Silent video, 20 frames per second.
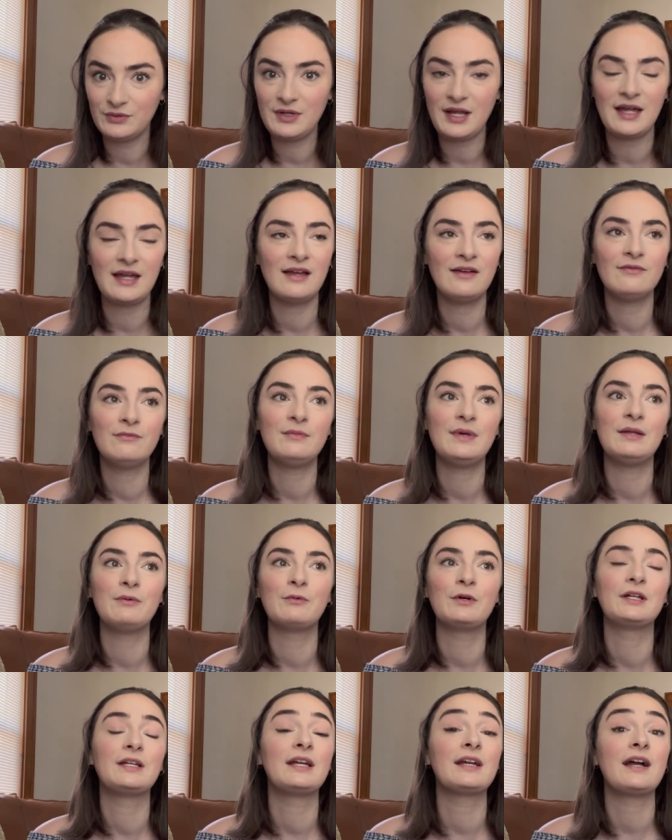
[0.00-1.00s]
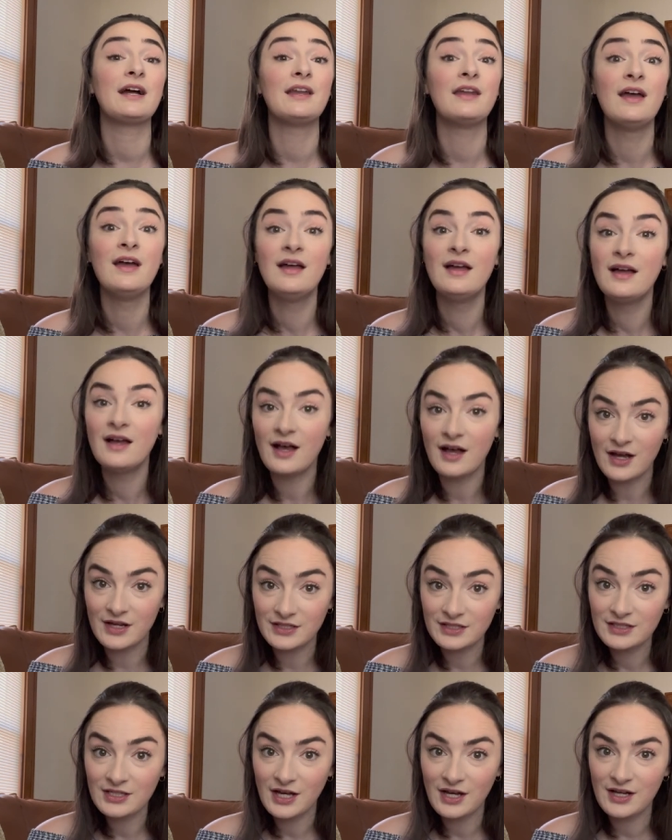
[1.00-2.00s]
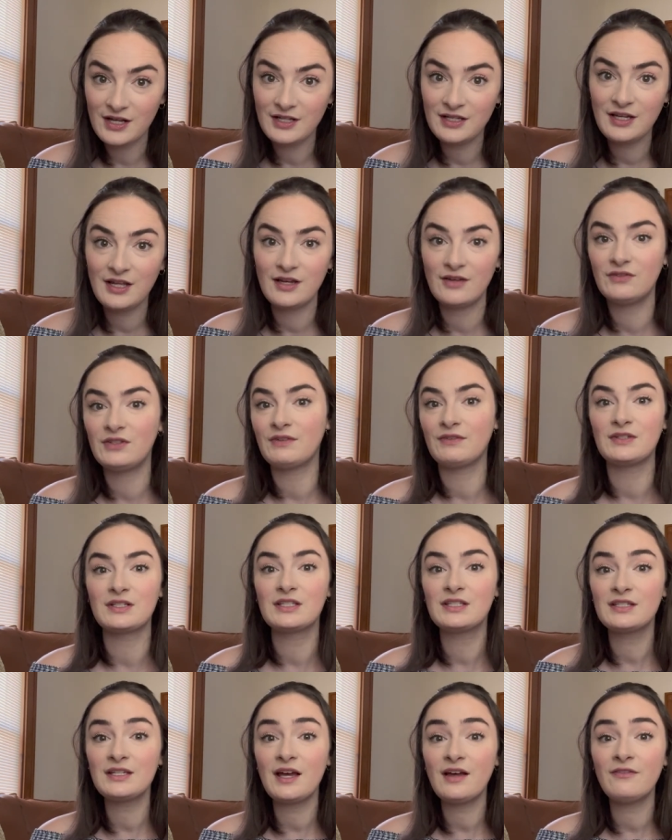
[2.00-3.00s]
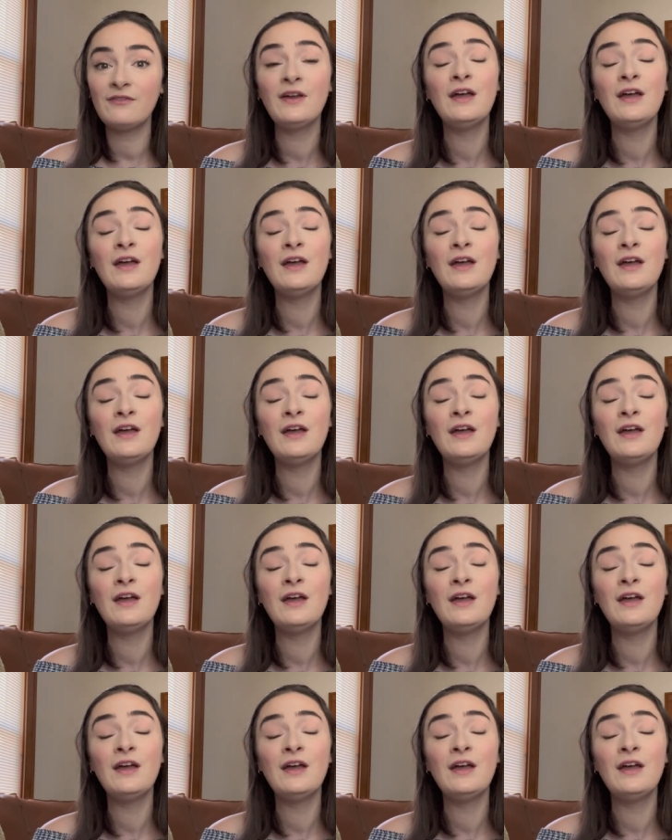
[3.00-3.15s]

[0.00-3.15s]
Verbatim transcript: I have been working on a ton of different stuff